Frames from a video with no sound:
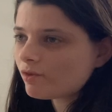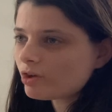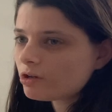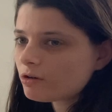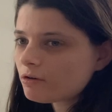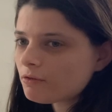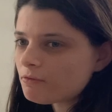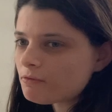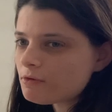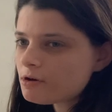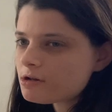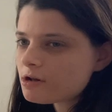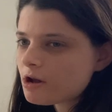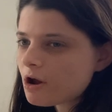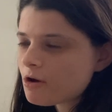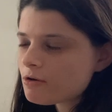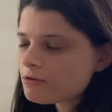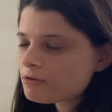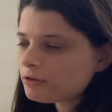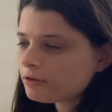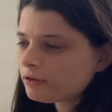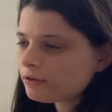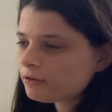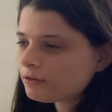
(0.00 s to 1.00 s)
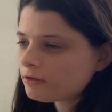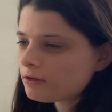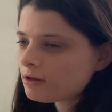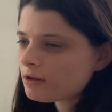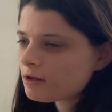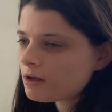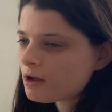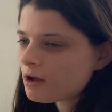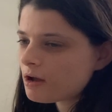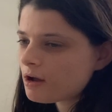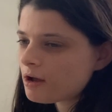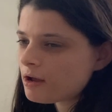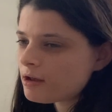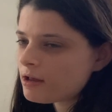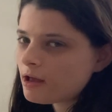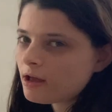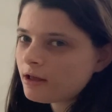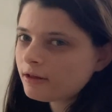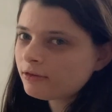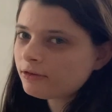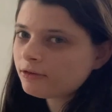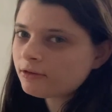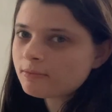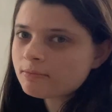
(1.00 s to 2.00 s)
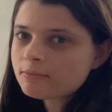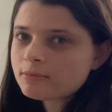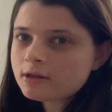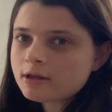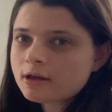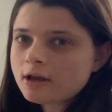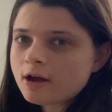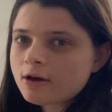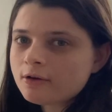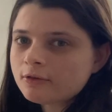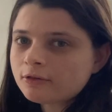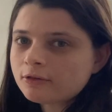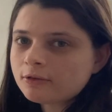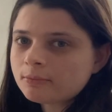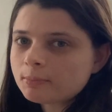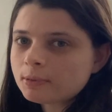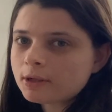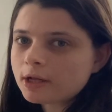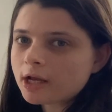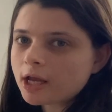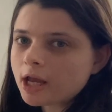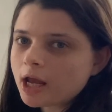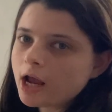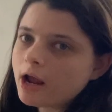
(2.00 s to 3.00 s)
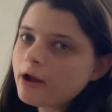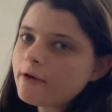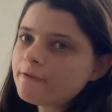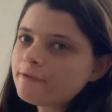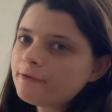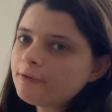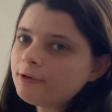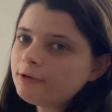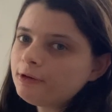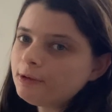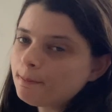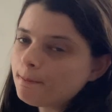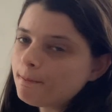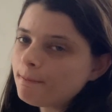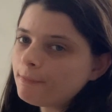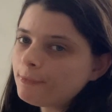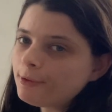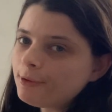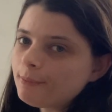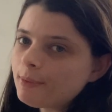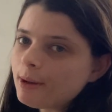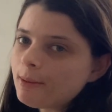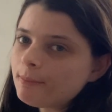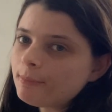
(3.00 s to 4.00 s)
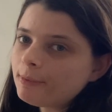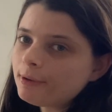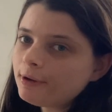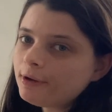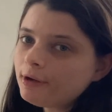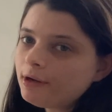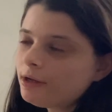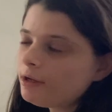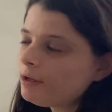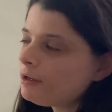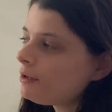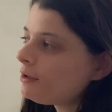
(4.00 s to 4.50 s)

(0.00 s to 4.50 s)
What else? I had something else, but I can't remember